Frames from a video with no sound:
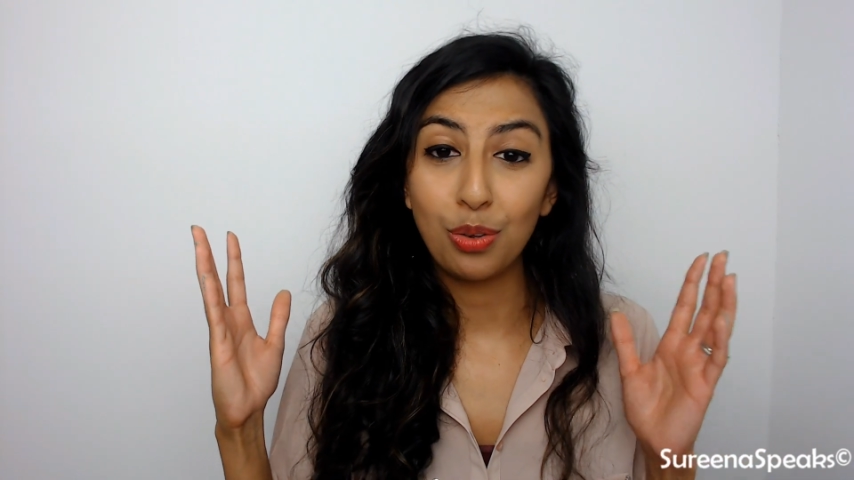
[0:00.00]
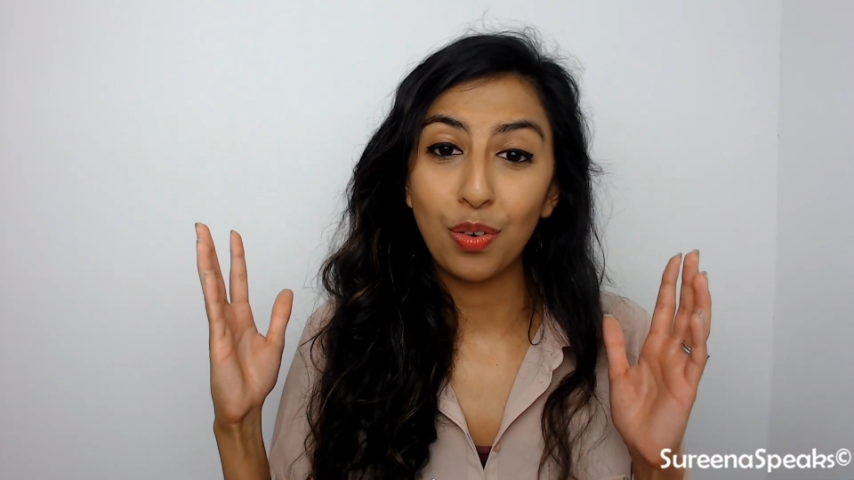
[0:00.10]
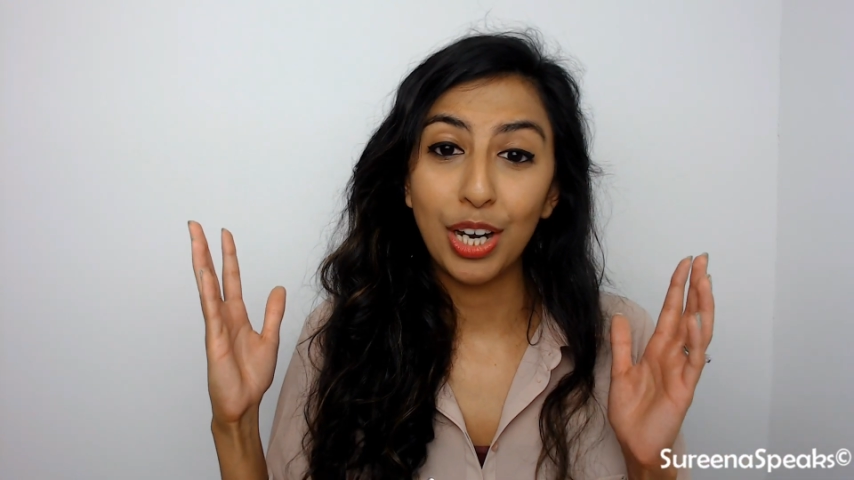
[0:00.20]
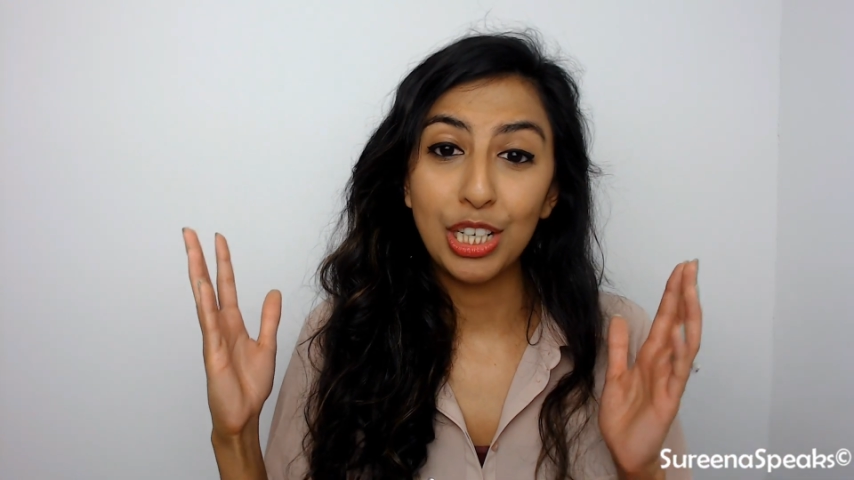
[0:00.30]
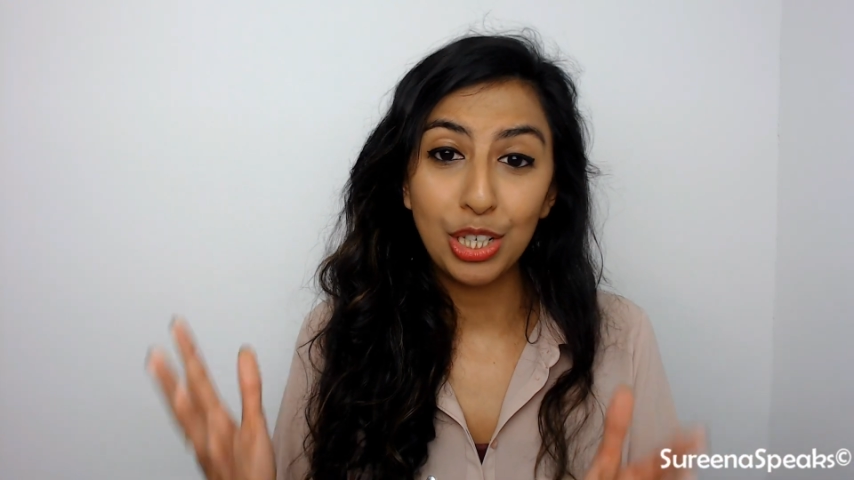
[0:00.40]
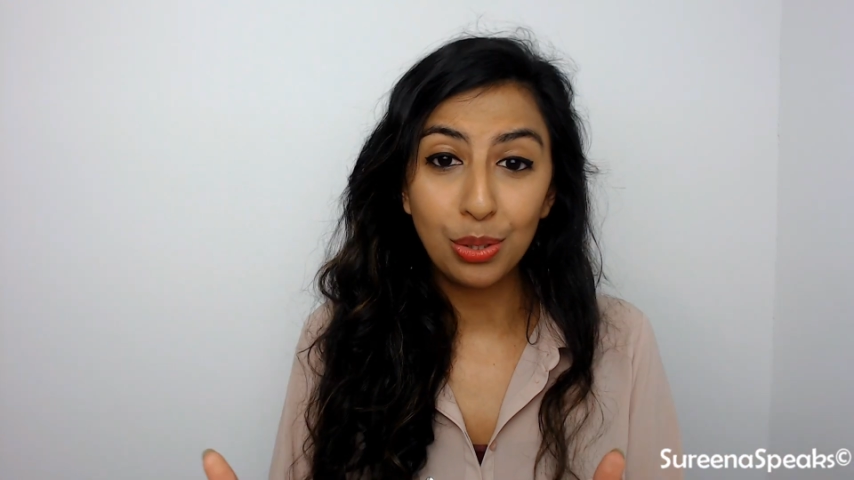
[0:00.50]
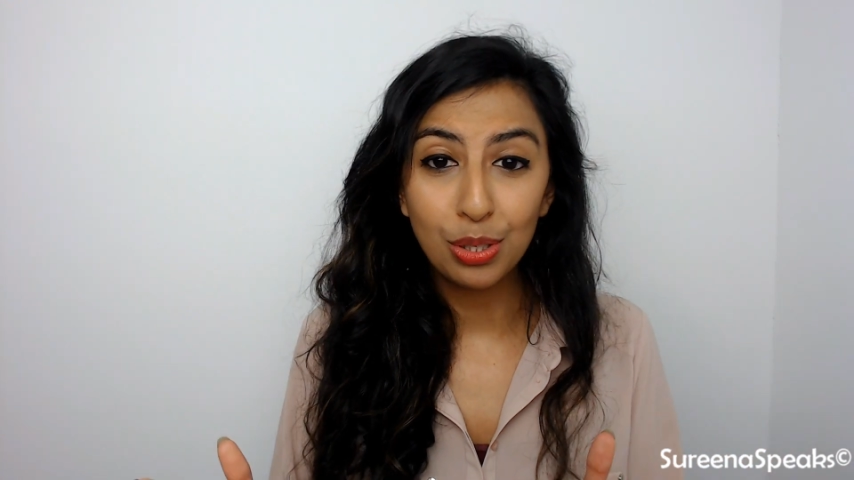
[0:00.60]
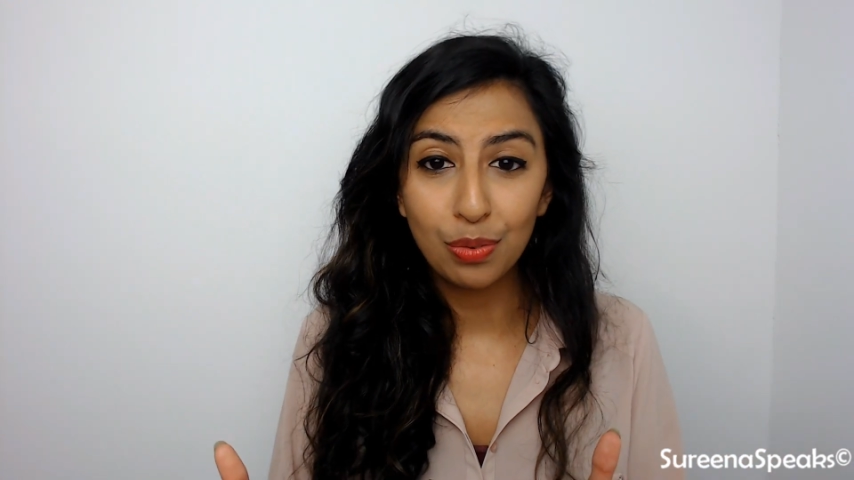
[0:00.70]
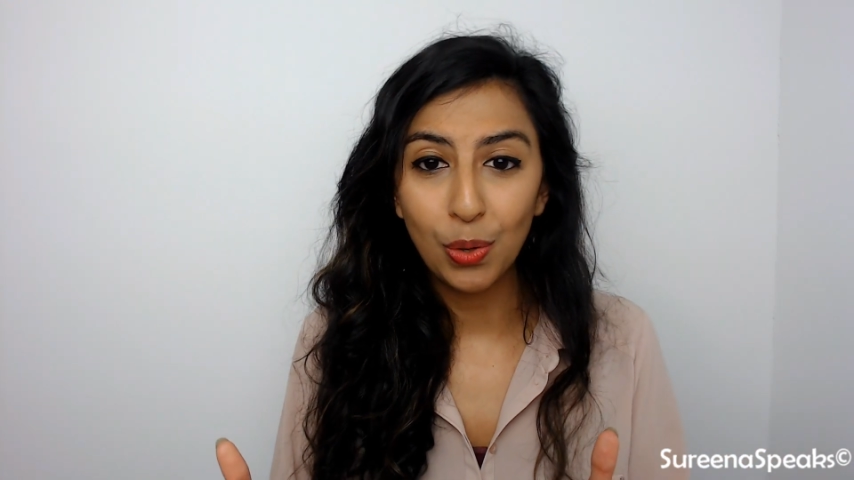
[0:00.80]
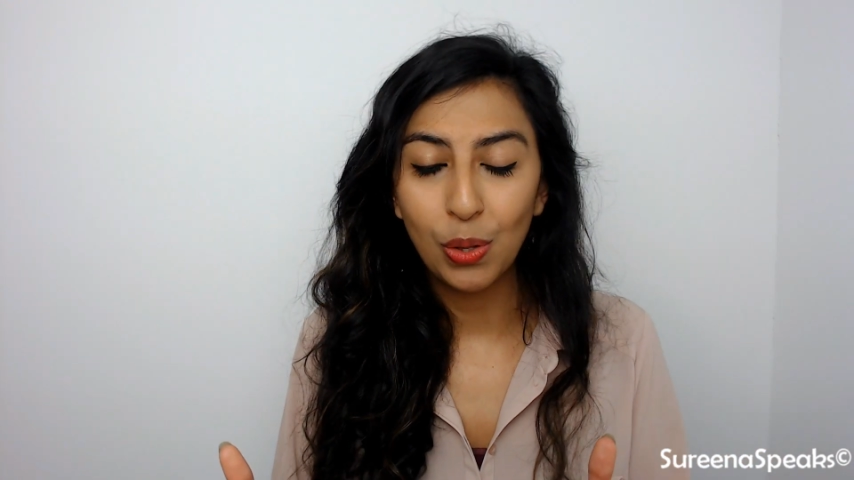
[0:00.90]
find
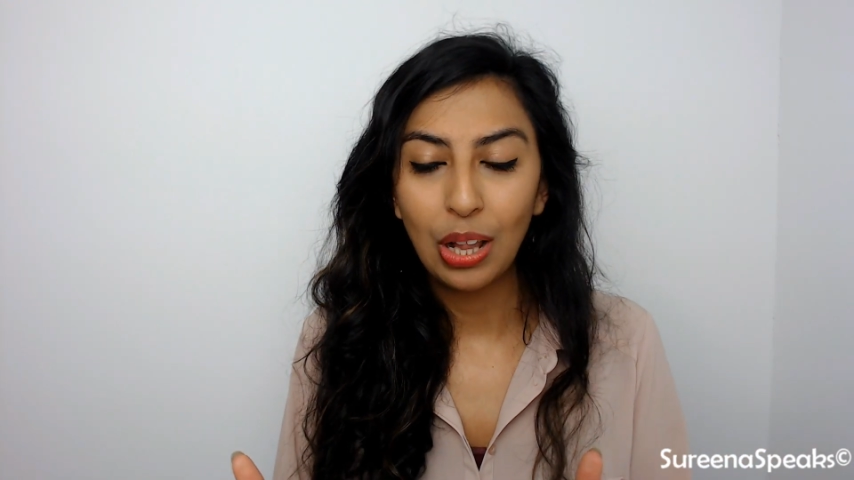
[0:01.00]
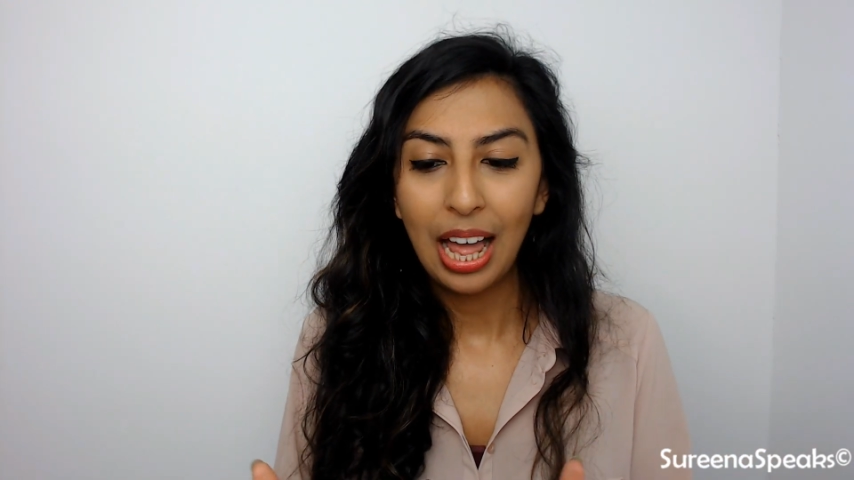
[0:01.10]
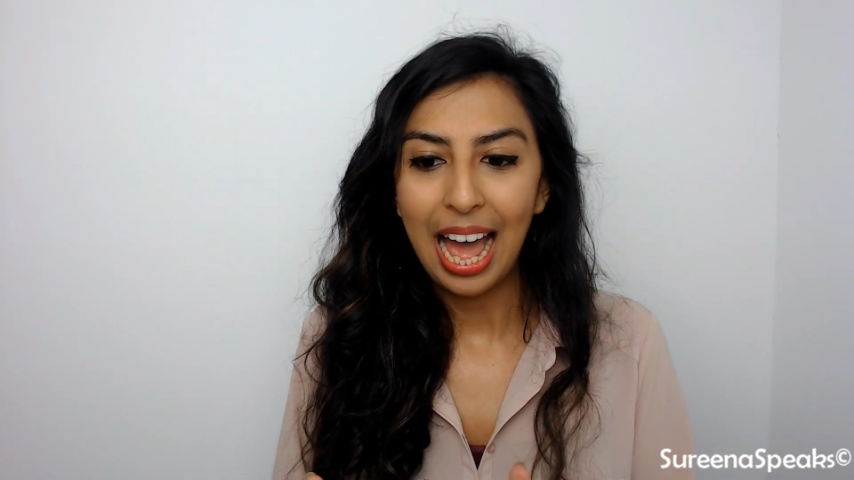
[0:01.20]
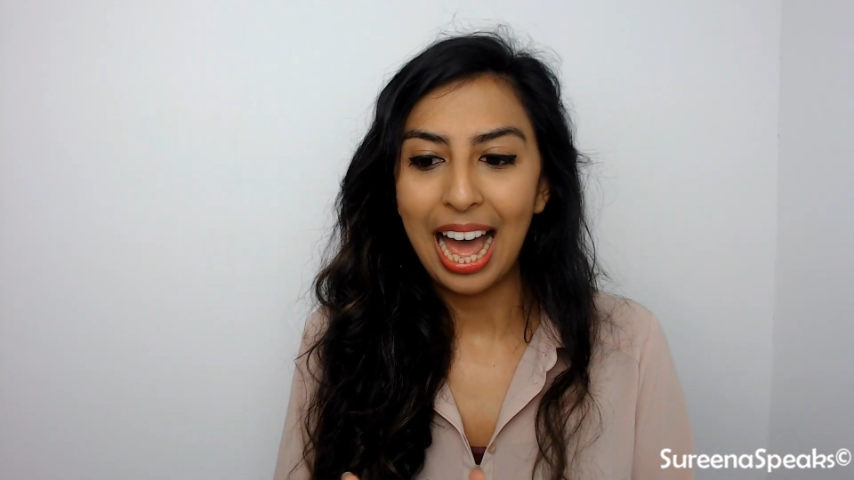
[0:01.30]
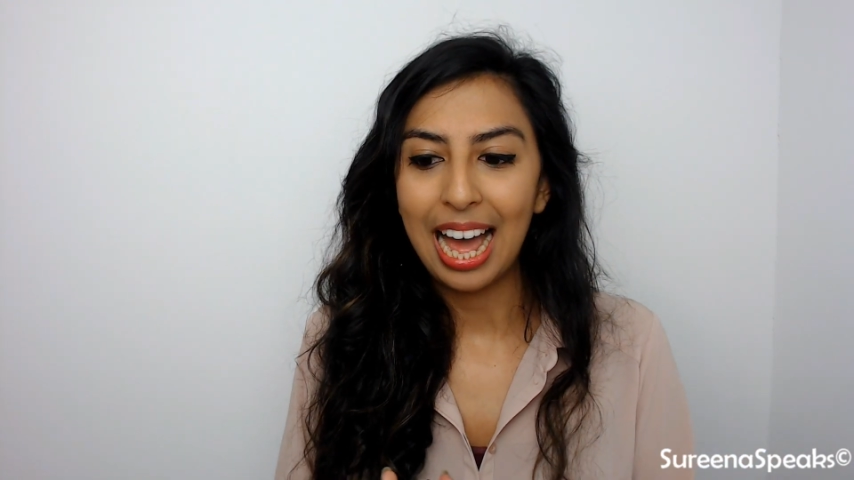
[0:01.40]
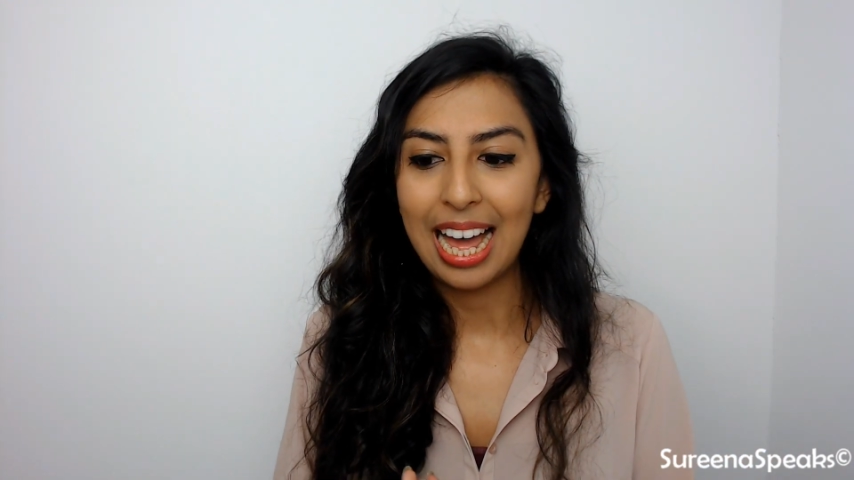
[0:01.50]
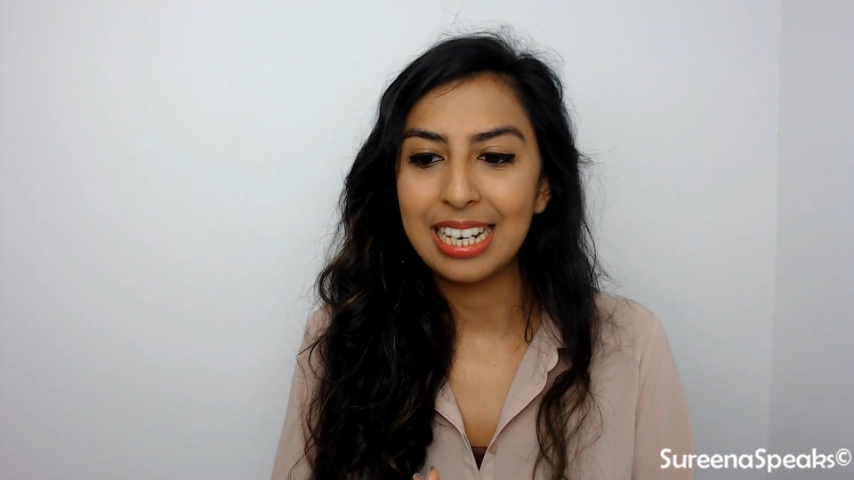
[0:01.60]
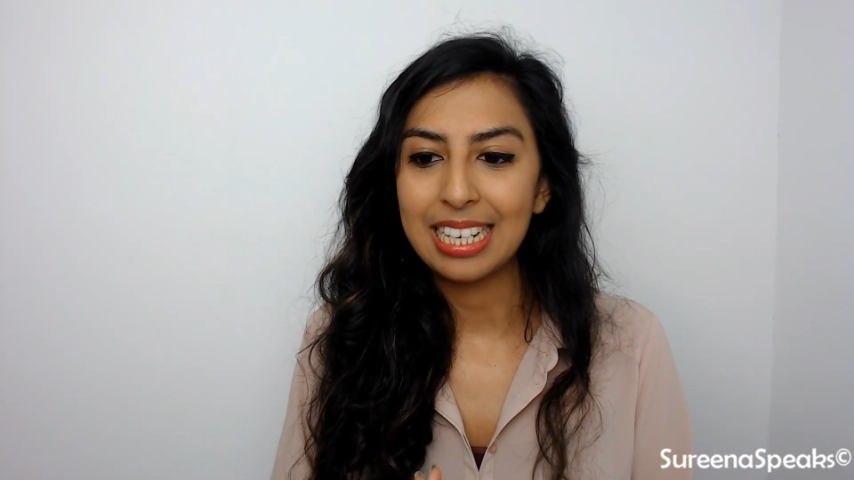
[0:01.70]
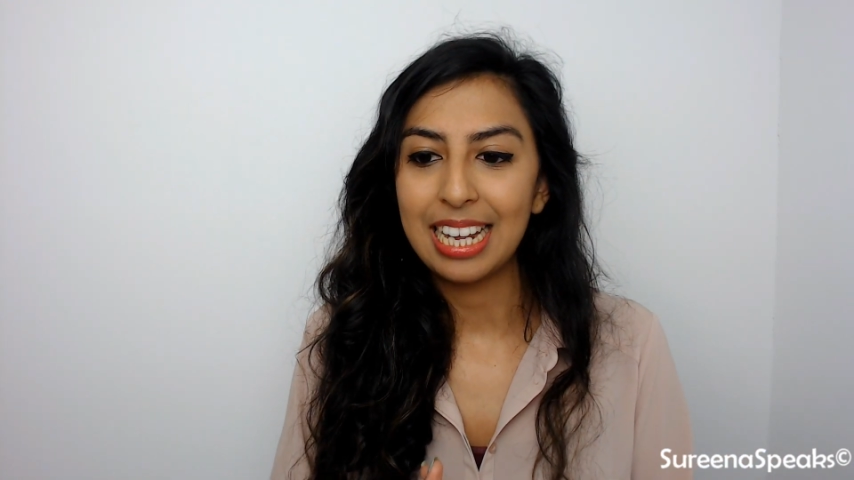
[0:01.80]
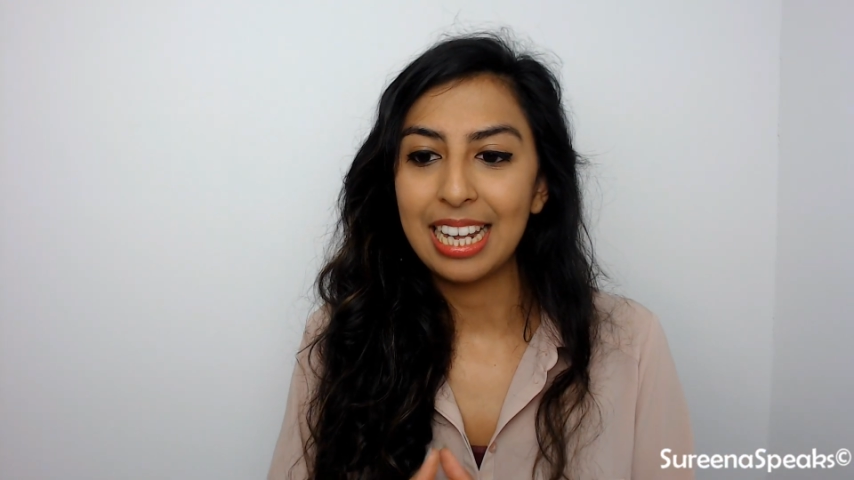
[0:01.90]
useful
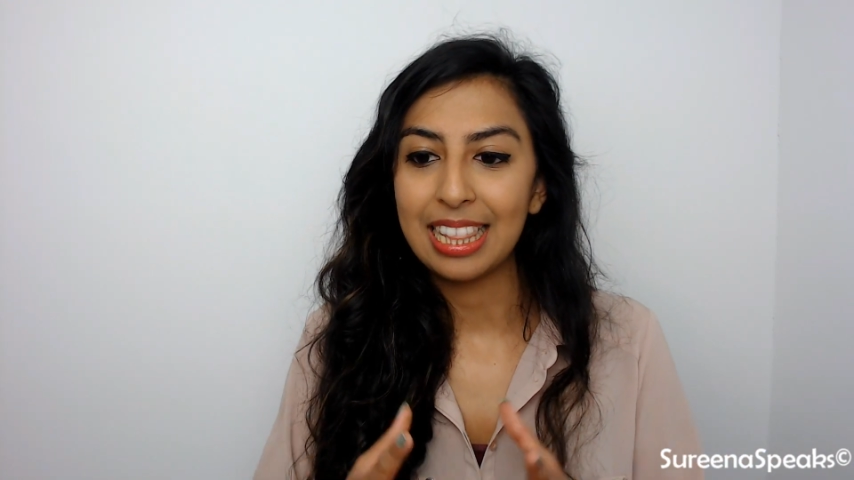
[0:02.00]
and it,